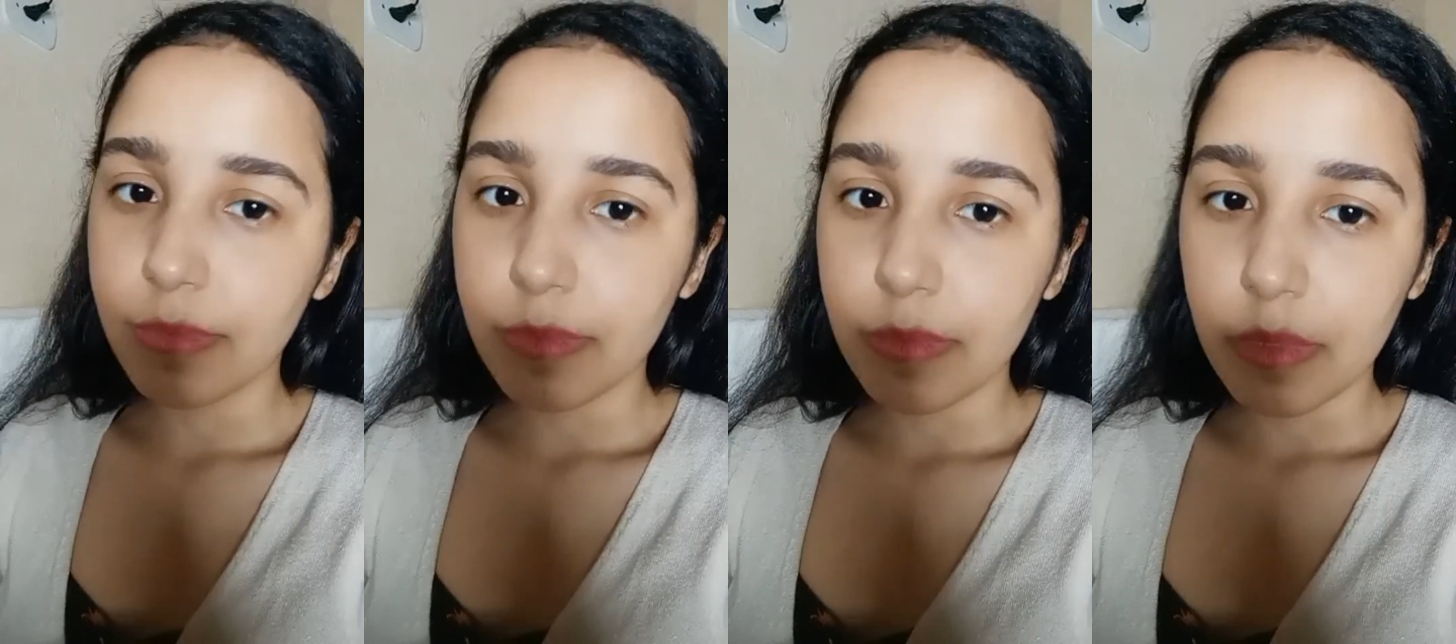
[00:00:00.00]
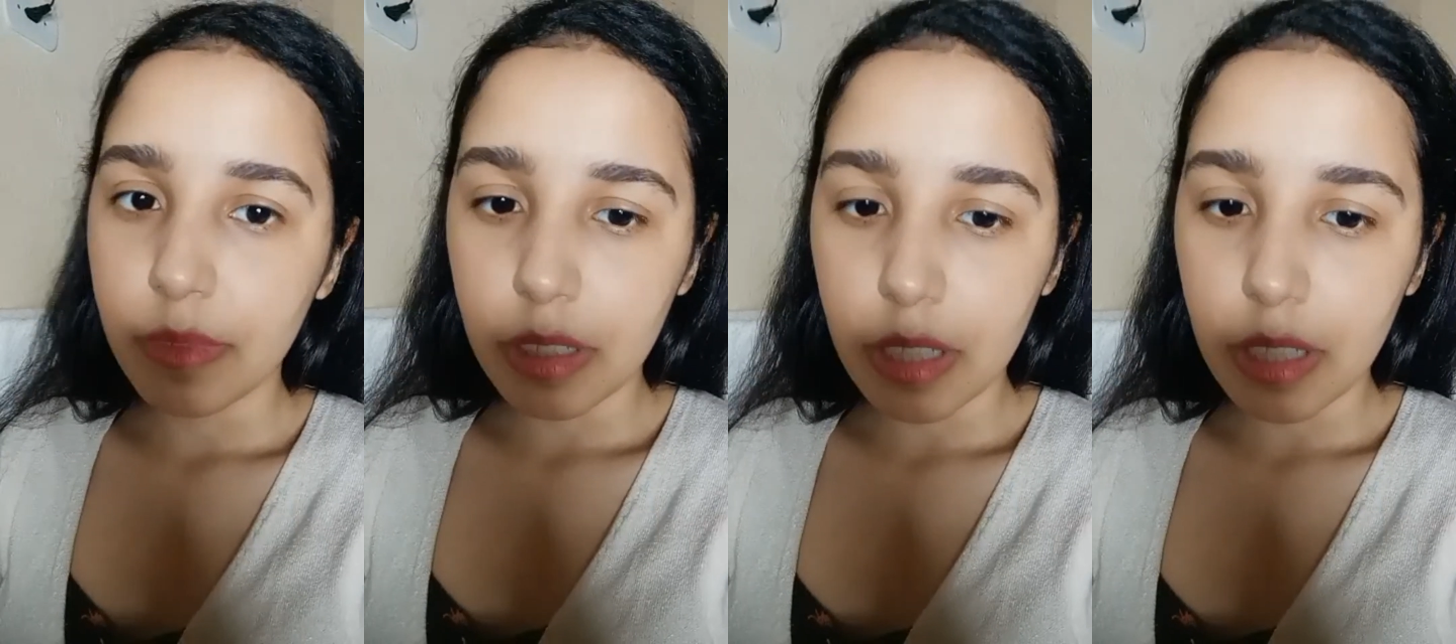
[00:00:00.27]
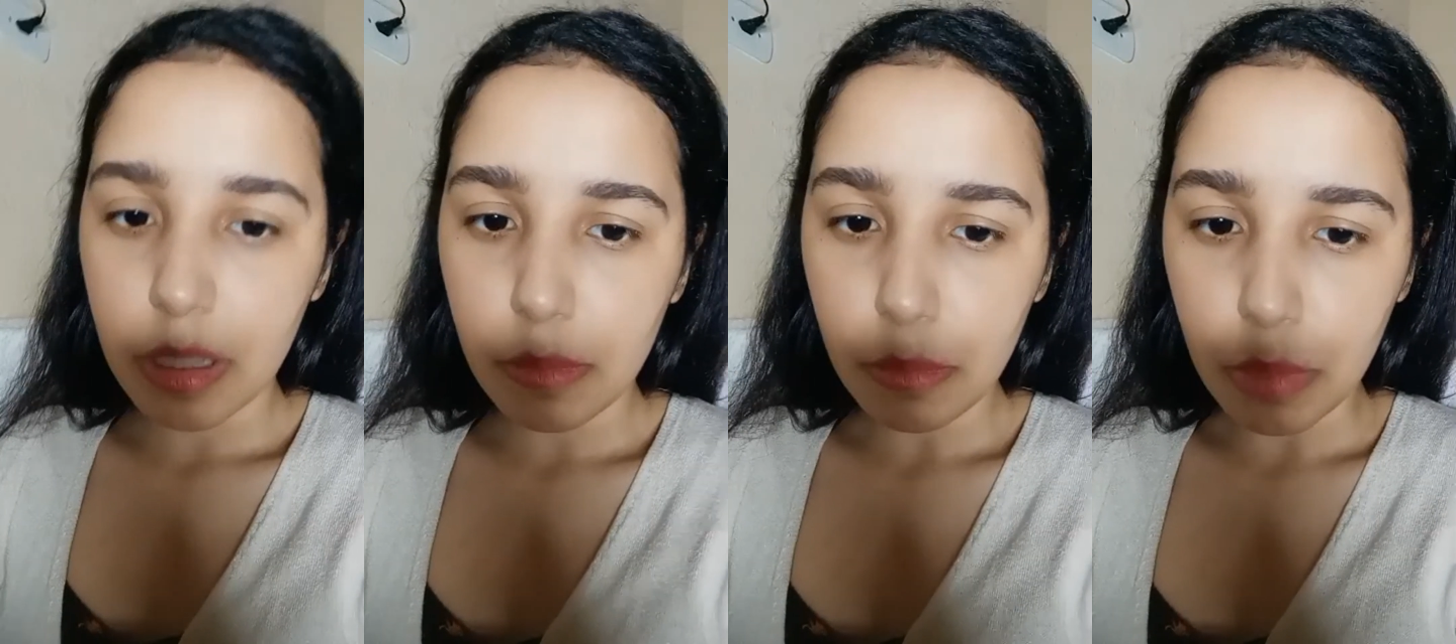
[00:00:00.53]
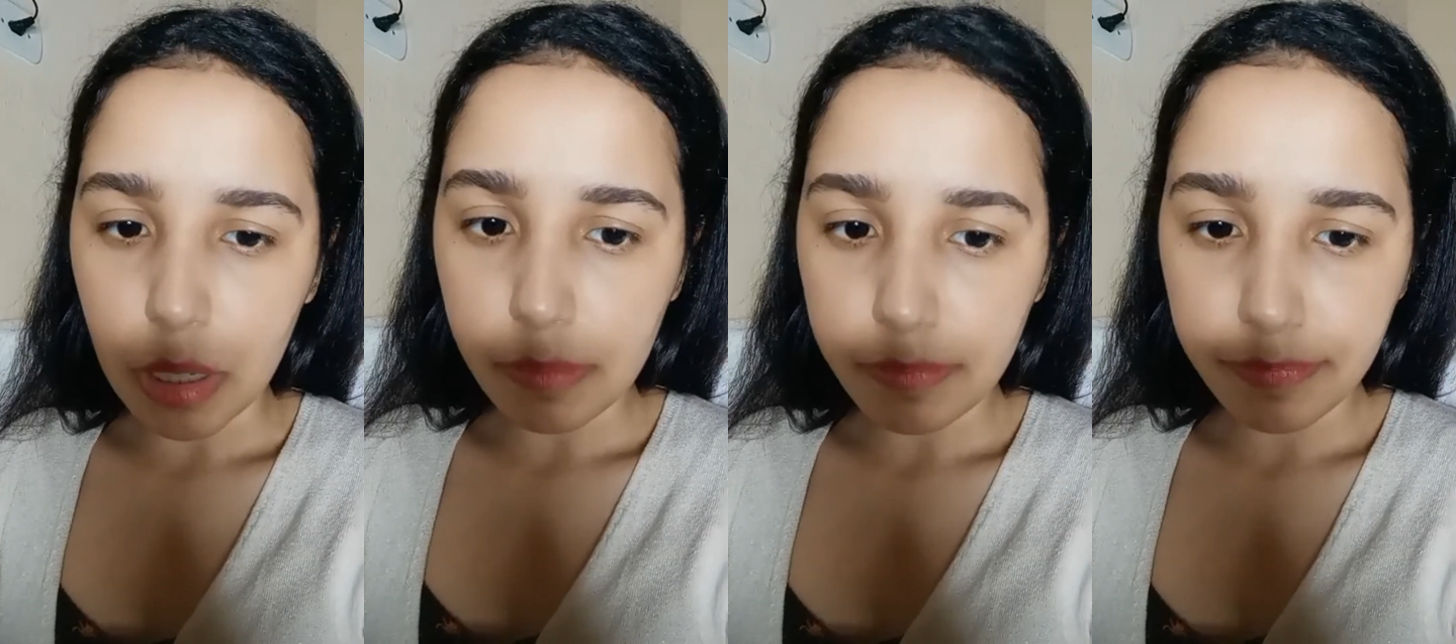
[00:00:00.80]
Can be.
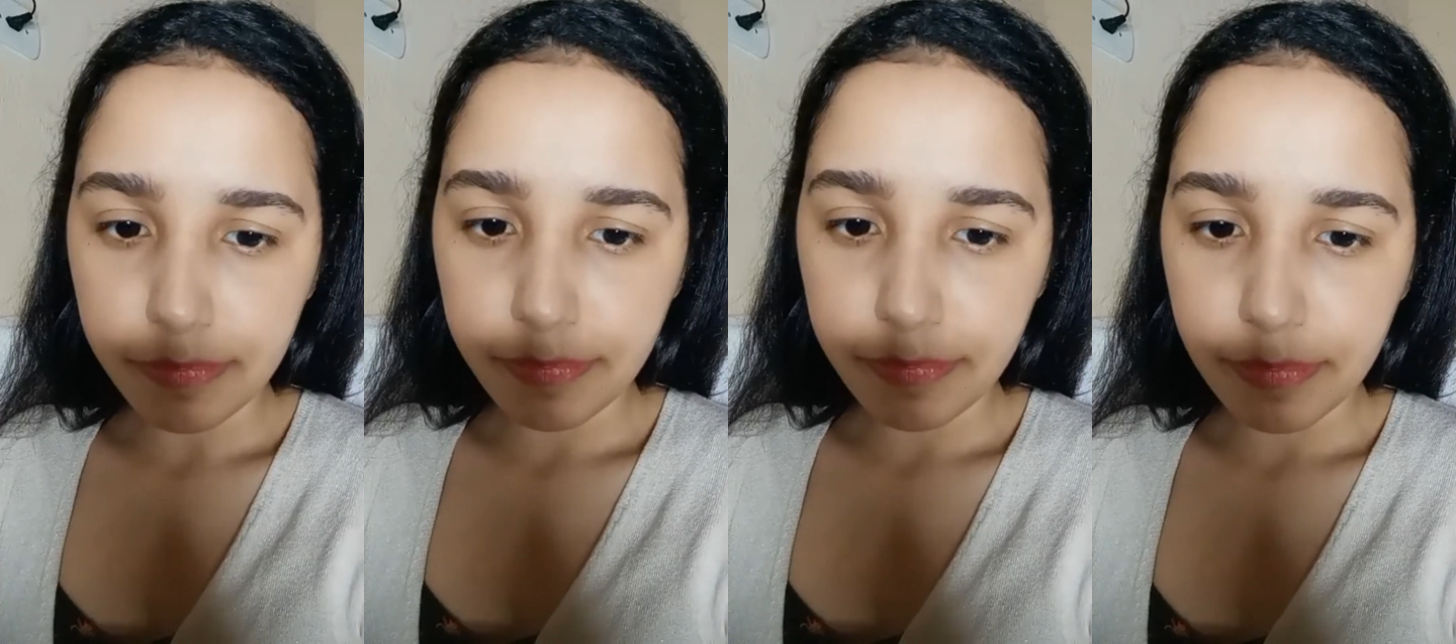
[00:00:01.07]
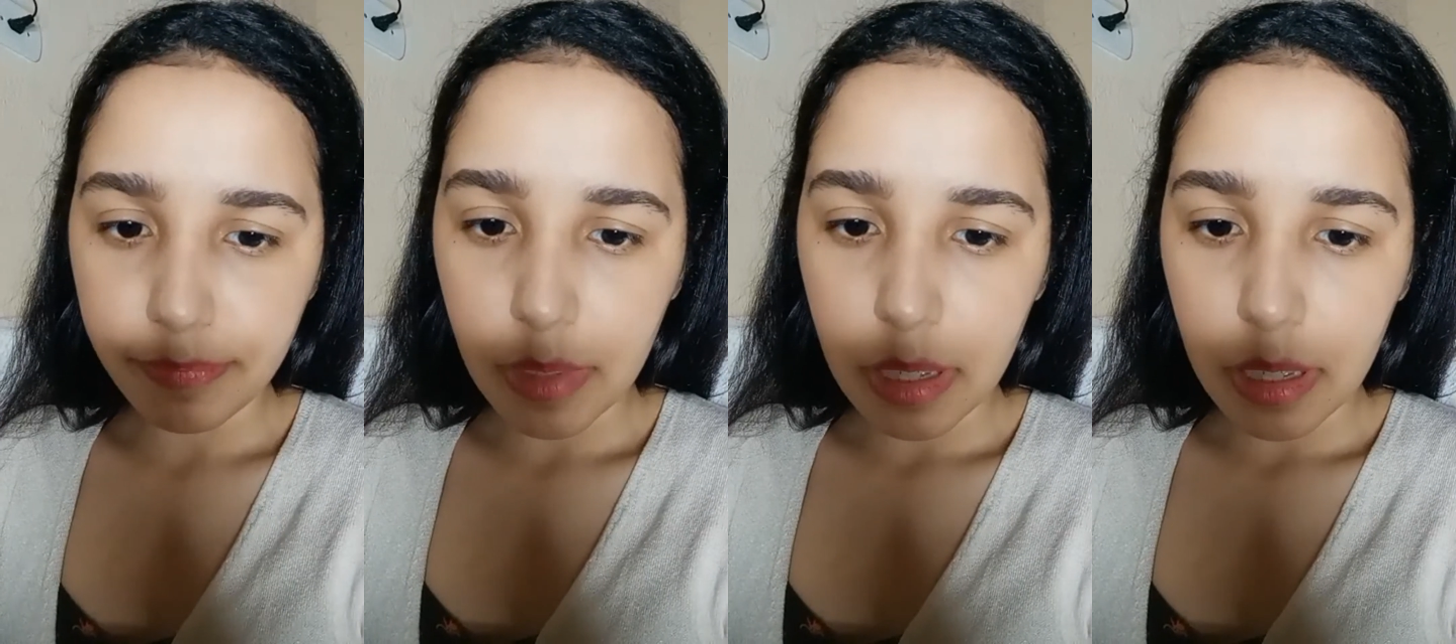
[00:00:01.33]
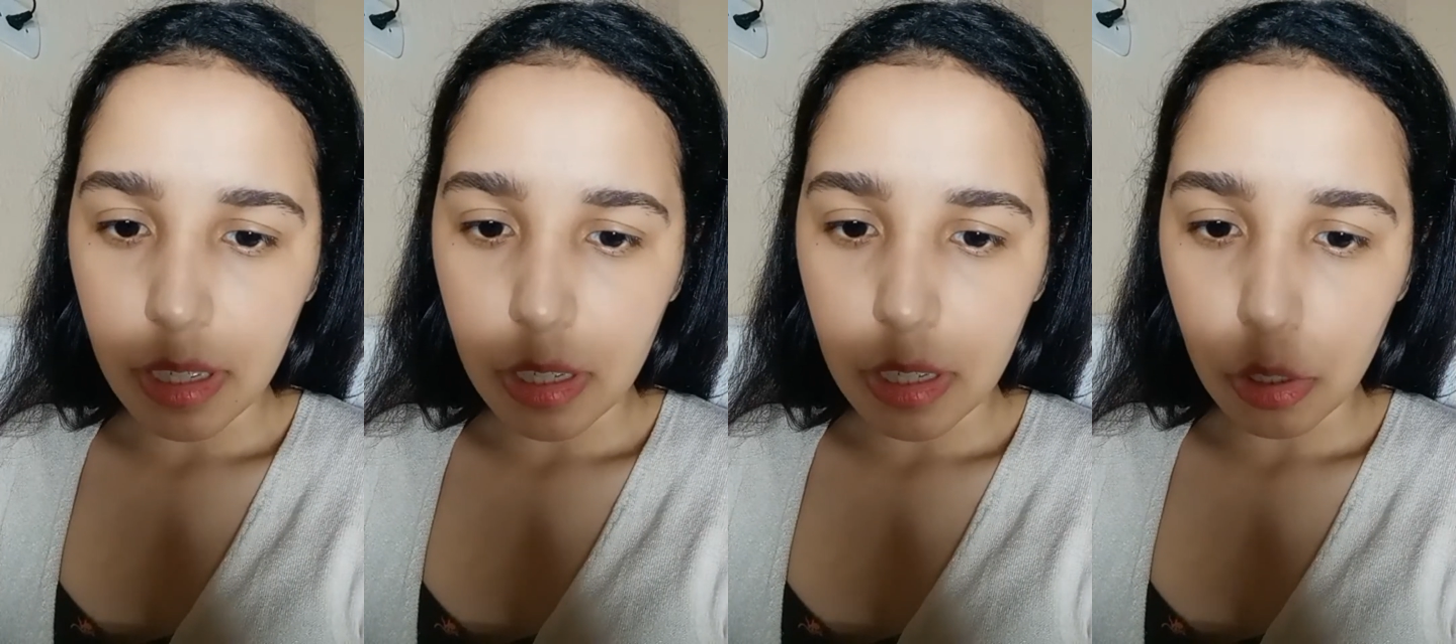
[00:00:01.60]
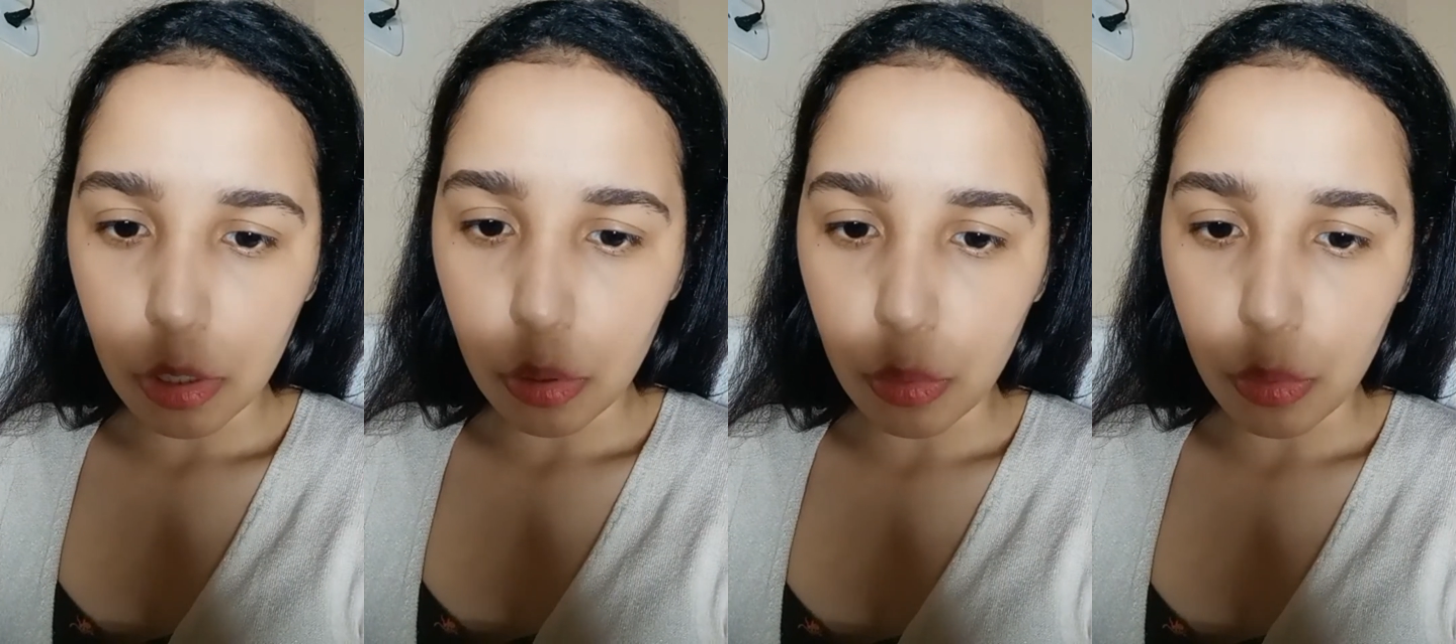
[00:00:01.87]

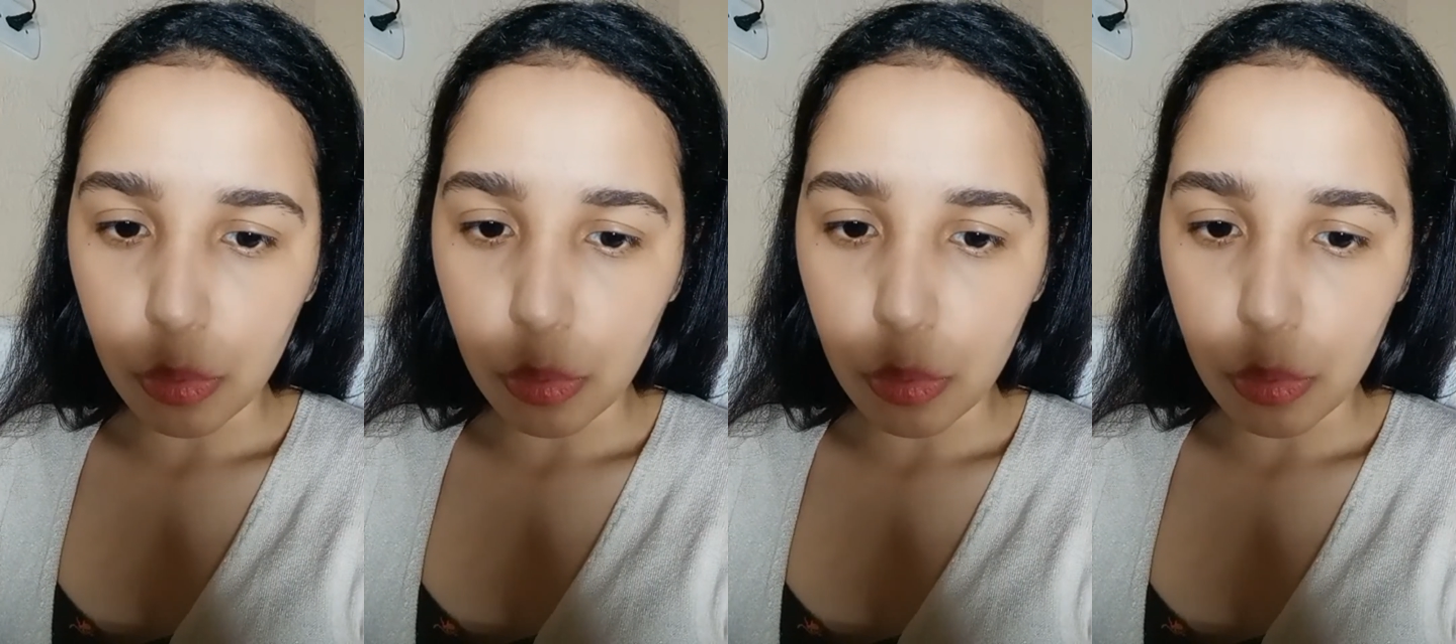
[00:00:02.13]
Good.